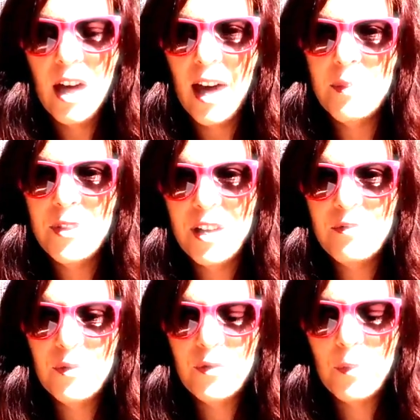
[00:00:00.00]
I'm
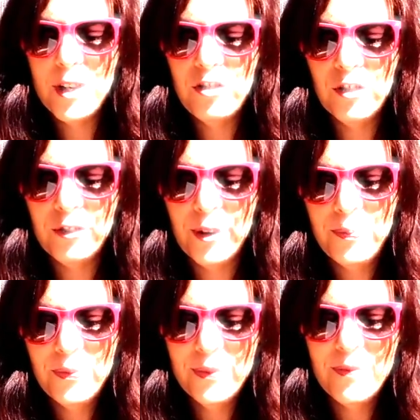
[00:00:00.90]
thankful for my
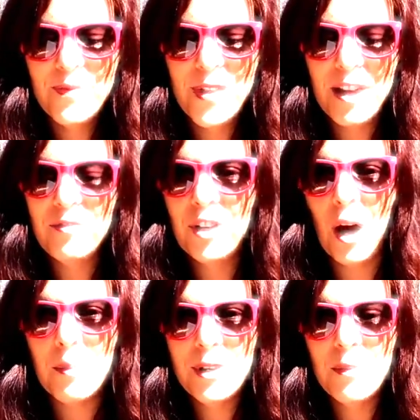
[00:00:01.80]
children. They have
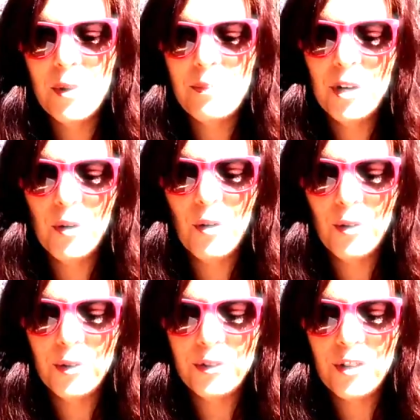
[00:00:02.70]
taught me what
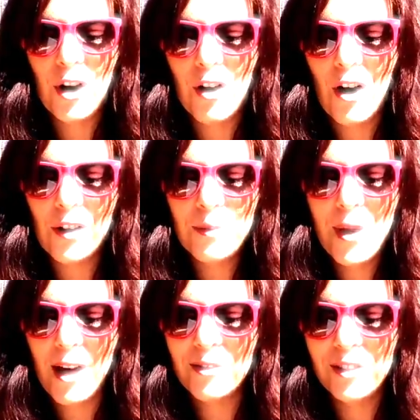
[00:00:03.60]
miracles are all
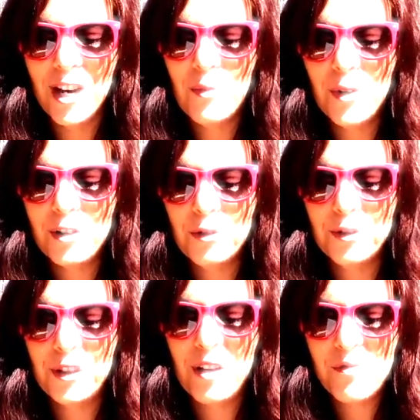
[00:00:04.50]
about and what
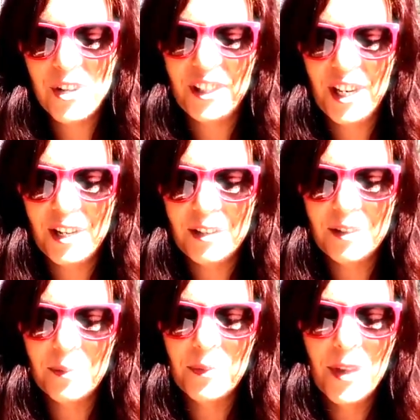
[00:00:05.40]
true love really
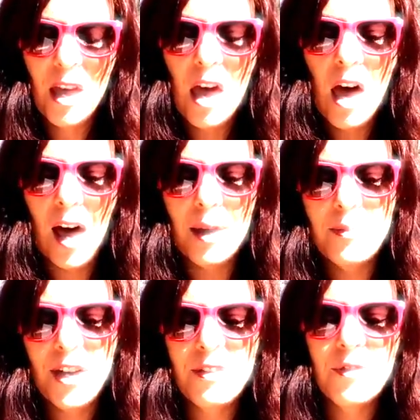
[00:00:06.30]
is.
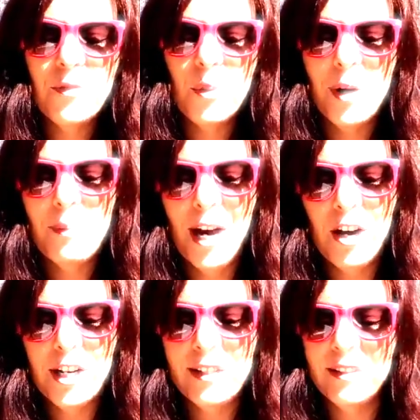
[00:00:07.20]
I'm thankful for my
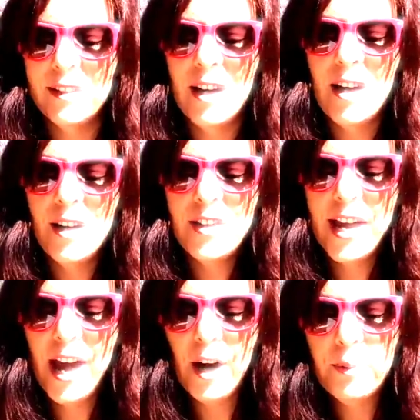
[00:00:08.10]
parents.
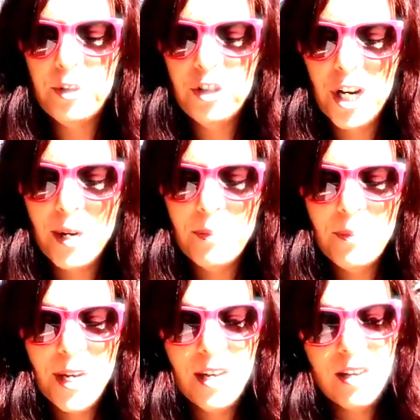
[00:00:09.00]
They helped shape
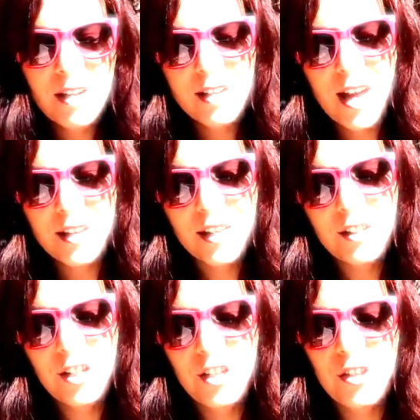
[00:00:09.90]
me and
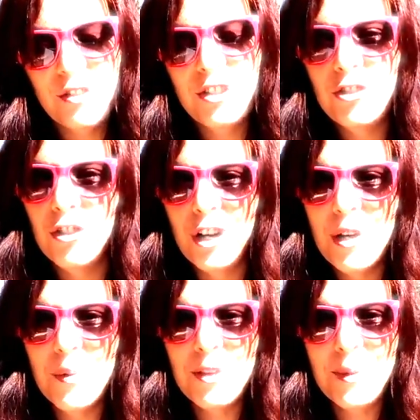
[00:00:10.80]
continue this
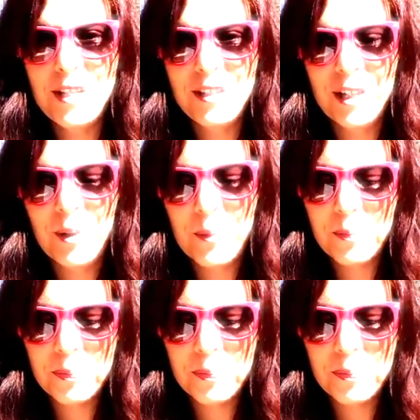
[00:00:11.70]
journey with me still,